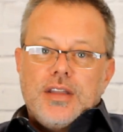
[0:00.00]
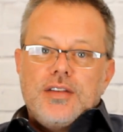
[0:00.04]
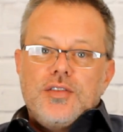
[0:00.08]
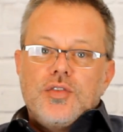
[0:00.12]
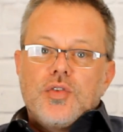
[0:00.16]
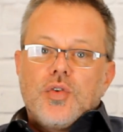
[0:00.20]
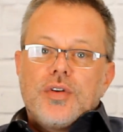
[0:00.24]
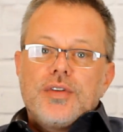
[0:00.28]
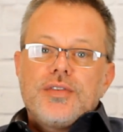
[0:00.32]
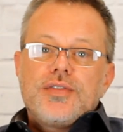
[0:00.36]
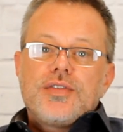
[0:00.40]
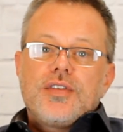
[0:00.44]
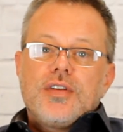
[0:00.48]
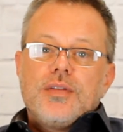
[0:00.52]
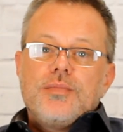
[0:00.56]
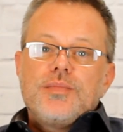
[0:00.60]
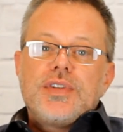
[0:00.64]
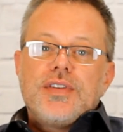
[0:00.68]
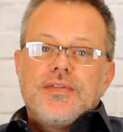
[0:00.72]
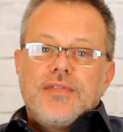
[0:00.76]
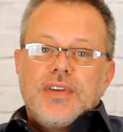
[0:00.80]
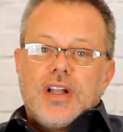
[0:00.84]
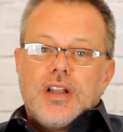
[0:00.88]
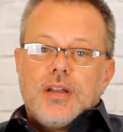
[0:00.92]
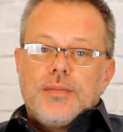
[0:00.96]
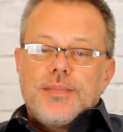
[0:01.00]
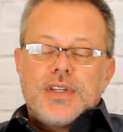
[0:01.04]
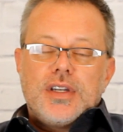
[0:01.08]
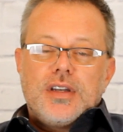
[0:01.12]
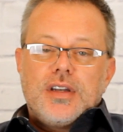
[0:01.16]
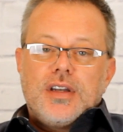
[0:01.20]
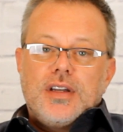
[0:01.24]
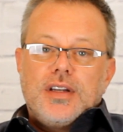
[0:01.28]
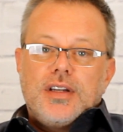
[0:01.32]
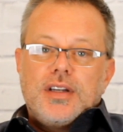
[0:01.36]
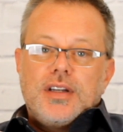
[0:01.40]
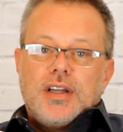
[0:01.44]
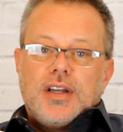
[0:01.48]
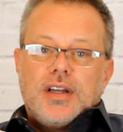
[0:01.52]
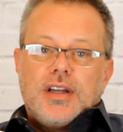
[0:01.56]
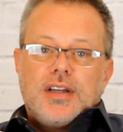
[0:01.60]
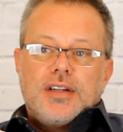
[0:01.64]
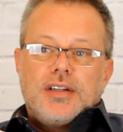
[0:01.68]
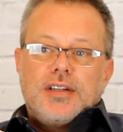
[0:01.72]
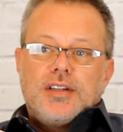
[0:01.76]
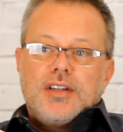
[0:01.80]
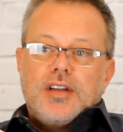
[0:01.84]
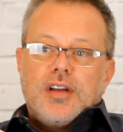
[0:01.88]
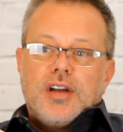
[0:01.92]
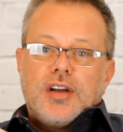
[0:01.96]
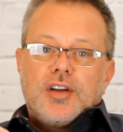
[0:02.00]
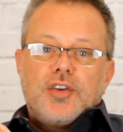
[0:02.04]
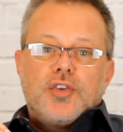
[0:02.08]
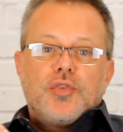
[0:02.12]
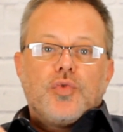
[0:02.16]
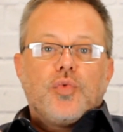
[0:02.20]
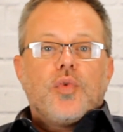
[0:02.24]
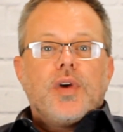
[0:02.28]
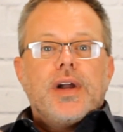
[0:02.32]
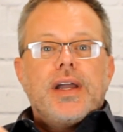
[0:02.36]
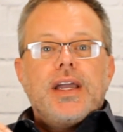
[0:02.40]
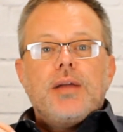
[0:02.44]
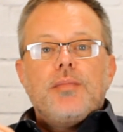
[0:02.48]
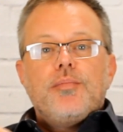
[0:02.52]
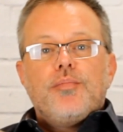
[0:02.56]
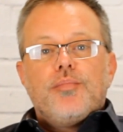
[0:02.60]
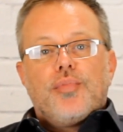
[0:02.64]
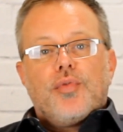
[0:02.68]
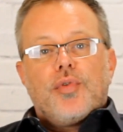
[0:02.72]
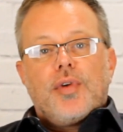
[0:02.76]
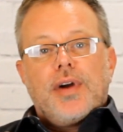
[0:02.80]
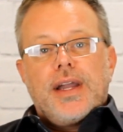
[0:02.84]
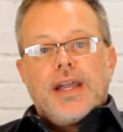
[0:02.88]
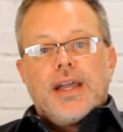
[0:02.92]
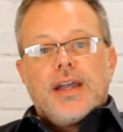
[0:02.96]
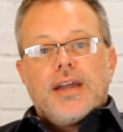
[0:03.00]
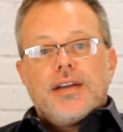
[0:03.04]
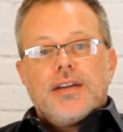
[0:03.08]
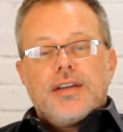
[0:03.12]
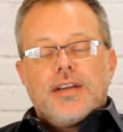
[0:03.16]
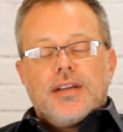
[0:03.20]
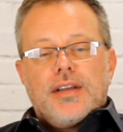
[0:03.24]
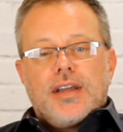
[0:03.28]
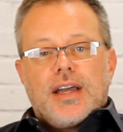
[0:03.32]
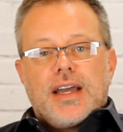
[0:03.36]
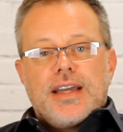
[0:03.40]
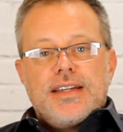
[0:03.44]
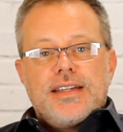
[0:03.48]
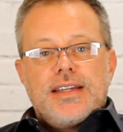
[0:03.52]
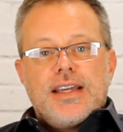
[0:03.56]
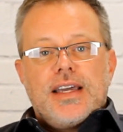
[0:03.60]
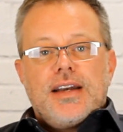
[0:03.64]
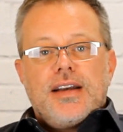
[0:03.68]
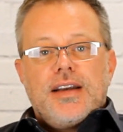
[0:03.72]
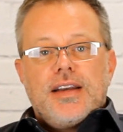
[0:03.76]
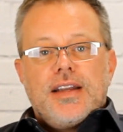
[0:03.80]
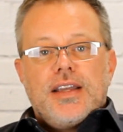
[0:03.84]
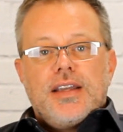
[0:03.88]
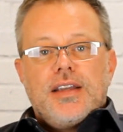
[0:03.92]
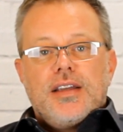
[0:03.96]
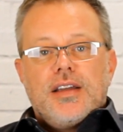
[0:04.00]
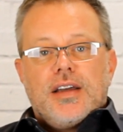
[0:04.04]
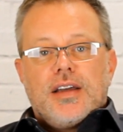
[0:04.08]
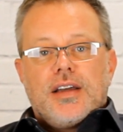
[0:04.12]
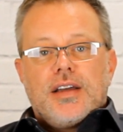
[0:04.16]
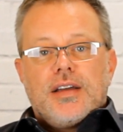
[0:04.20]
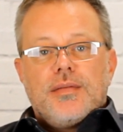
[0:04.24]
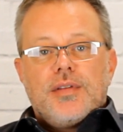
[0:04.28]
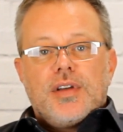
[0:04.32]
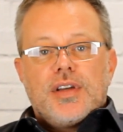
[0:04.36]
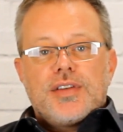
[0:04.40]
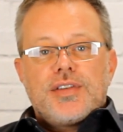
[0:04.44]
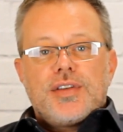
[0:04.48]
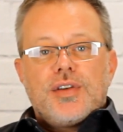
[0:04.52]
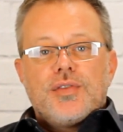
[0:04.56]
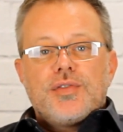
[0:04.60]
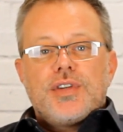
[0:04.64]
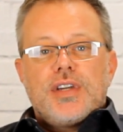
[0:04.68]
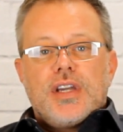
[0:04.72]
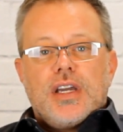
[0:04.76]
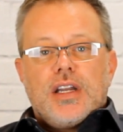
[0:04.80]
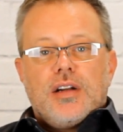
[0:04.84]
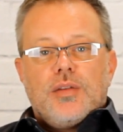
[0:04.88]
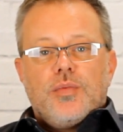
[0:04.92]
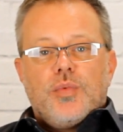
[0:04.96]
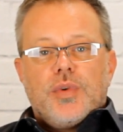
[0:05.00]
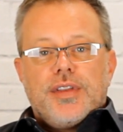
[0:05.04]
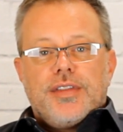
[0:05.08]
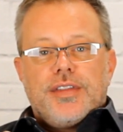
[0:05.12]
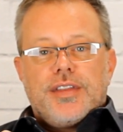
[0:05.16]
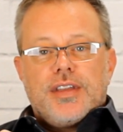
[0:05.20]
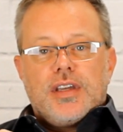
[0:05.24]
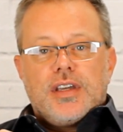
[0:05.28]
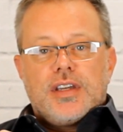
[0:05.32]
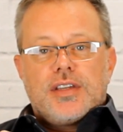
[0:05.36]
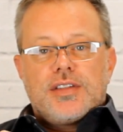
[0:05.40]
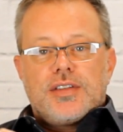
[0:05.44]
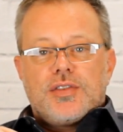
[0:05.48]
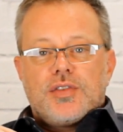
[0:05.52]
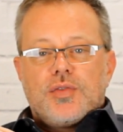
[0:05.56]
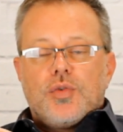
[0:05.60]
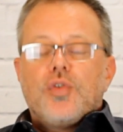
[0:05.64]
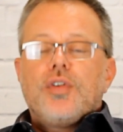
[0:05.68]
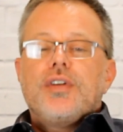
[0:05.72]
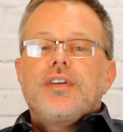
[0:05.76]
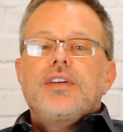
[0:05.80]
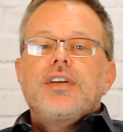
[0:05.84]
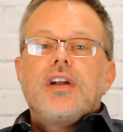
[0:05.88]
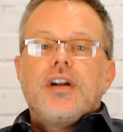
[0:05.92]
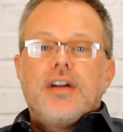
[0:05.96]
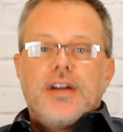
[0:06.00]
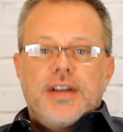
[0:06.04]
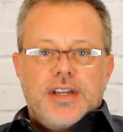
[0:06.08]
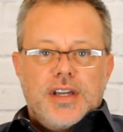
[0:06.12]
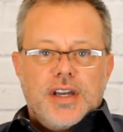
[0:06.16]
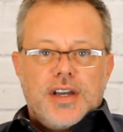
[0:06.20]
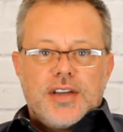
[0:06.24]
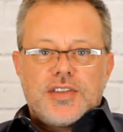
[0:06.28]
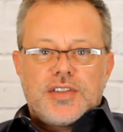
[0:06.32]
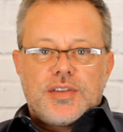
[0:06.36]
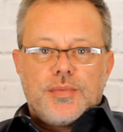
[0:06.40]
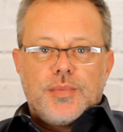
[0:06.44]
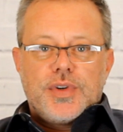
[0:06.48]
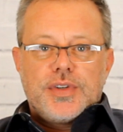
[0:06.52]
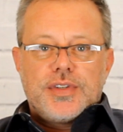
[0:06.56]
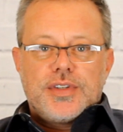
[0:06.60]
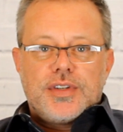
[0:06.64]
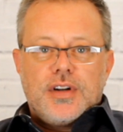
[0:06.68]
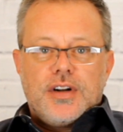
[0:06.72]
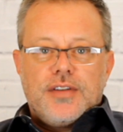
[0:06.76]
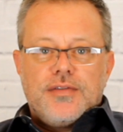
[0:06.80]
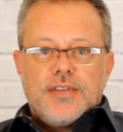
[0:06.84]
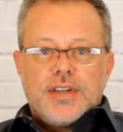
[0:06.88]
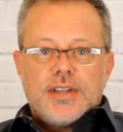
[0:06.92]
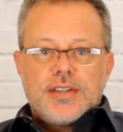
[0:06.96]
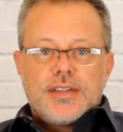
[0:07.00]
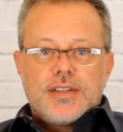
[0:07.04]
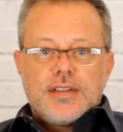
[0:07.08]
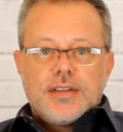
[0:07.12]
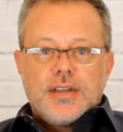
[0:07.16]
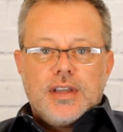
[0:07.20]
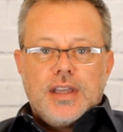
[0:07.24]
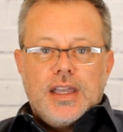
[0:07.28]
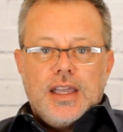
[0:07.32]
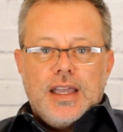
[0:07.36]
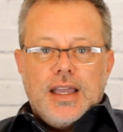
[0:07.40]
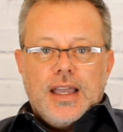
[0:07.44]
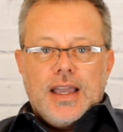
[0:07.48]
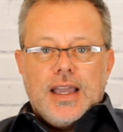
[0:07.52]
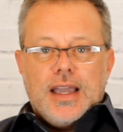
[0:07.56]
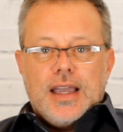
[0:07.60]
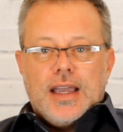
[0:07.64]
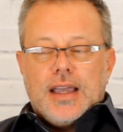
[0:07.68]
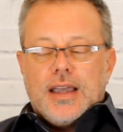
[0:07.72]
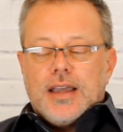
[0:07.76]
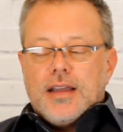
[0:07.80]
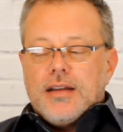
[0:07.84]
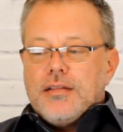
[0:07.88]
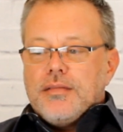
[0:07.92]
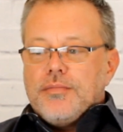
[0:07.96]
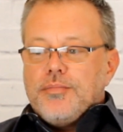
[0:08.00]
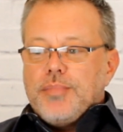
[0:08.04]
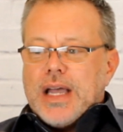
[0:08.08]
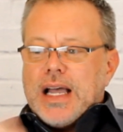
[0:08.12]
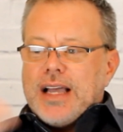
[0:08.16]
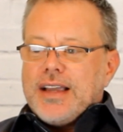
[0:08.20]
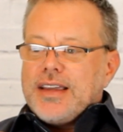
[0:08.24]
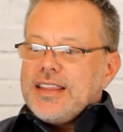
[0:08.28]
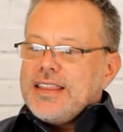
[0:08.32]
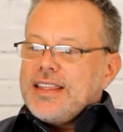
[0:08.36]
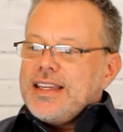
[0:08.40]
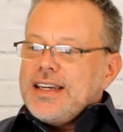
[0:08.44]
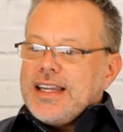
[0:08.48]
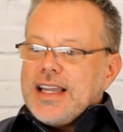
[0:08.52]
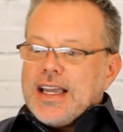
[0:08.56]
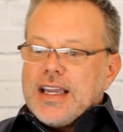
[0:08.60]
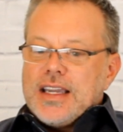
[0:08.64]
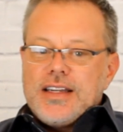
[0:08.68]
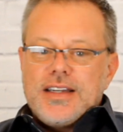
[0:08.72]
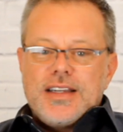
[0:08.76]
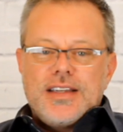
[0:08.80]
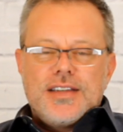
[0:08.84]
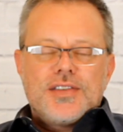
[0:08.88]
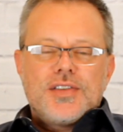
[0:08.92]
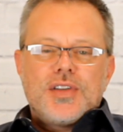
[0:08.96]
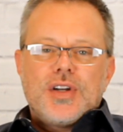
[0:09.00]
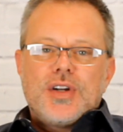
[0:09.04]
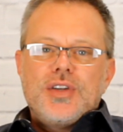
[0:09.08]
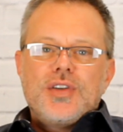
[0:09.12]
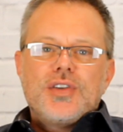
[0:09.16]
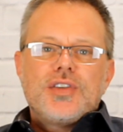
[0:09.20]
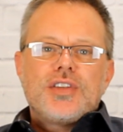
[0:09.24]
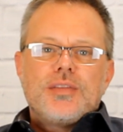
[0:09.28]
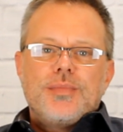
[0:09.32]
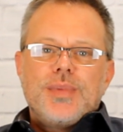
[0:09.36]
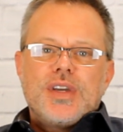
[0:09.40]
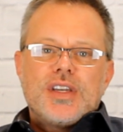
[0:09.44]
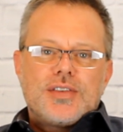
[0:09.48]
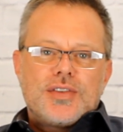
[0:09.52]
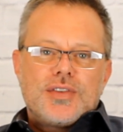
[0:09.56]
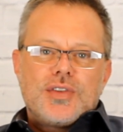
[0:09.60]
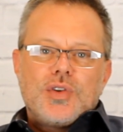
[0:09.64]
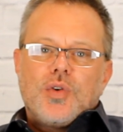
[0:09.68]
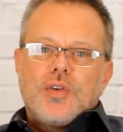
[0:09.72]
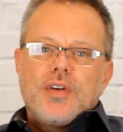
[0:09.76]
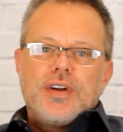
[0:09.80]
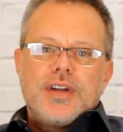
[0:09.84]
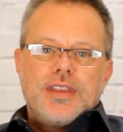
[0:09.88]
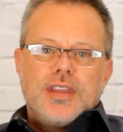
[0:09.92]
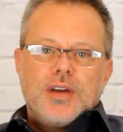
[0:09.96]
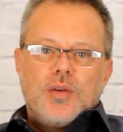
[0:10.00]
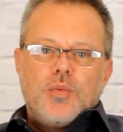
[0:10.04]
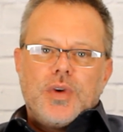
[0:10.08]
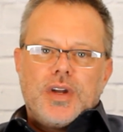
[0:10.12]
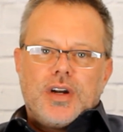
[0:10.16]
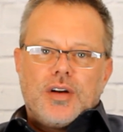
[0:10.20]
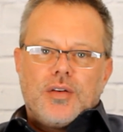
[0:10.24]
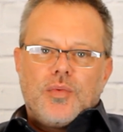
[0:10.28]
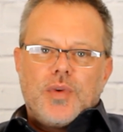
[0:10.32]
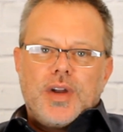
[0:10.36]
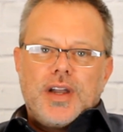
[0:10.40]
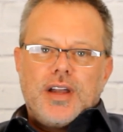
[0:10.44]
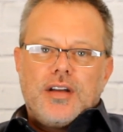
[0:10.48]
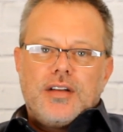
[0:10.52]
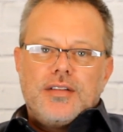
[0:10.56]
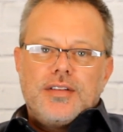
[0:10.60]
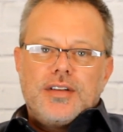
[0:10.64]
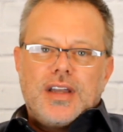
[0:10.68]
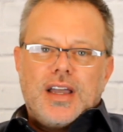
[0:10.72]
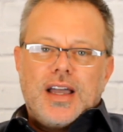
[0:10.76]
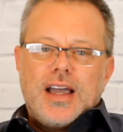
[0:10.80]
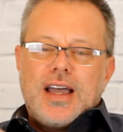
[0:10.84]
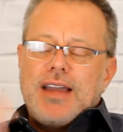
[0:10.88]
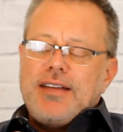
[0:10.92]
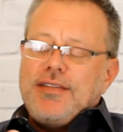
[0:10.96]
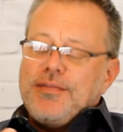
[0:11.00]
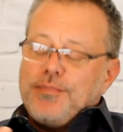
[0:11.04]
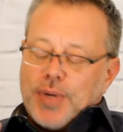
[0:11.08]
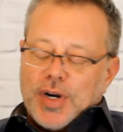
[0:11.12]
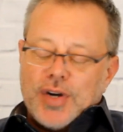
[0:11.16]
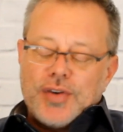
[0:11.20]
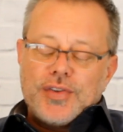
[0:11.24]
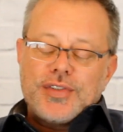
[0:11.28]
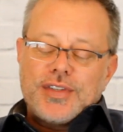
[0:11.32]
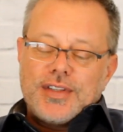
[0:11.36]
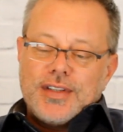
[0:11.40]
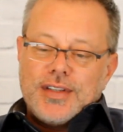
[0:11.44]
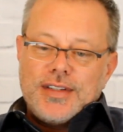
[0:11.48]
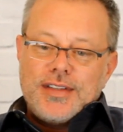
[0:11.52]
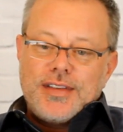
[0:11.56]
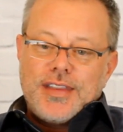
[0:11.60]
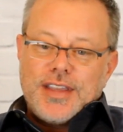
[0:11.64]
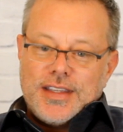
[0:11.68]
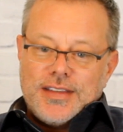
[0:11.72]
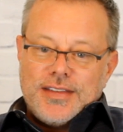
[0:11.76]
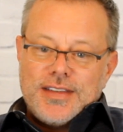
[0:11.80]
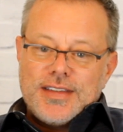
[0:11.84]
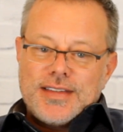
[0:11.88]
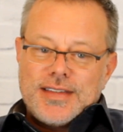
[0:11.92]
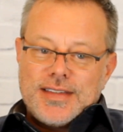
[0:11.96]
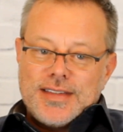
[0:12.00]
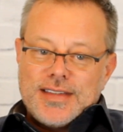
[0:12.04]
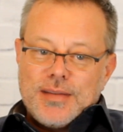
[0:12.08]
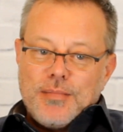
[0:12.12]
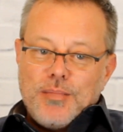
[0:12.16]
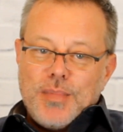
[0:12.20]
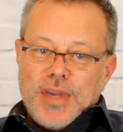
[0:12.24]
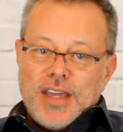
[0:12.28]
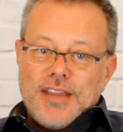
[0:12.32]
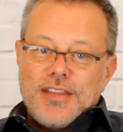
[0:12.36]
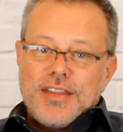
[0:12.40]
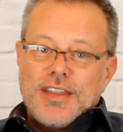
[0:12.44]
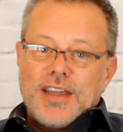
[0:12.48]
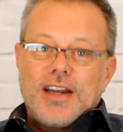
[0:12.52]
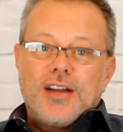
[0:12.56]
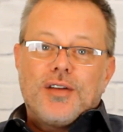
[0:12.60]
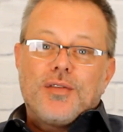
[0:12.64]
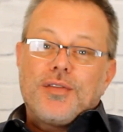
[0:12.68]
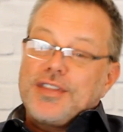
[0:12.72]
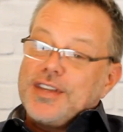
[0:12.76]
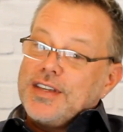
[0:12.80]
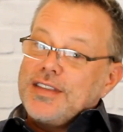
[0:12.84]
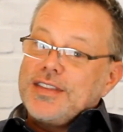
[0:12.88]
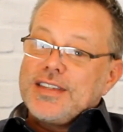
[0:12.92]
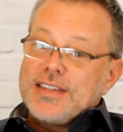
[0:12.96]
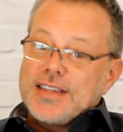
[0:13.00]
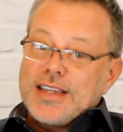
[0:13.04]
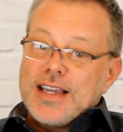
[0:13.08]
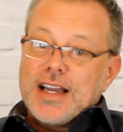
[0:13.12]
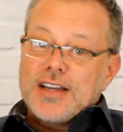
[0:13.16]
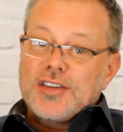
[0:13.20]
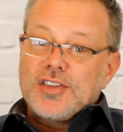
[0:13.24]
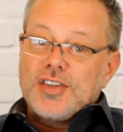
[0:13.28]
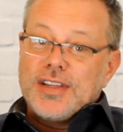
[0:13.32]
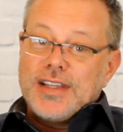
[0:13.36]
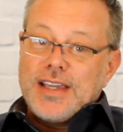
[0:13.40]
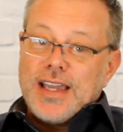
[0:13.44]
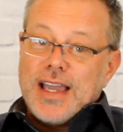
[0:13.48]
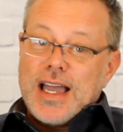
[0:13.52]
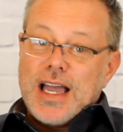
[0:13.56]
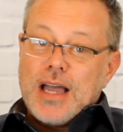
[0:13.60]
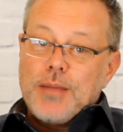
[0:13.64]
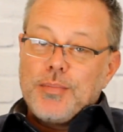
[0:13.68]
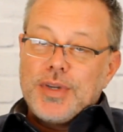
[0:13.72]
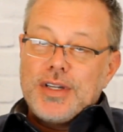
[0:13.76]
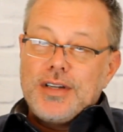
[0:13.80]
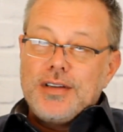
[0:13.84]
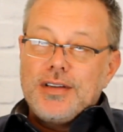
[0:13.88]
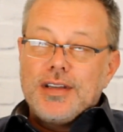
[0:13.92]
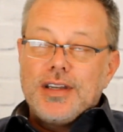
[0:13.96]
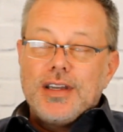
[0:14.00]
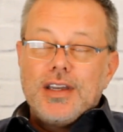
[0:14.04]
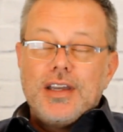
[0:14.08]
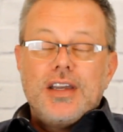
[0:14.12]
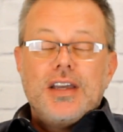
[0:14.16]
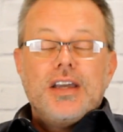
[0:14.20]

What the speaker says: Nordstrom developed a great brand identity associated with extraordinary customer service. And back in the 90s, there used to be a story that went around. I personally think this is a myth. I don't think this actually happened.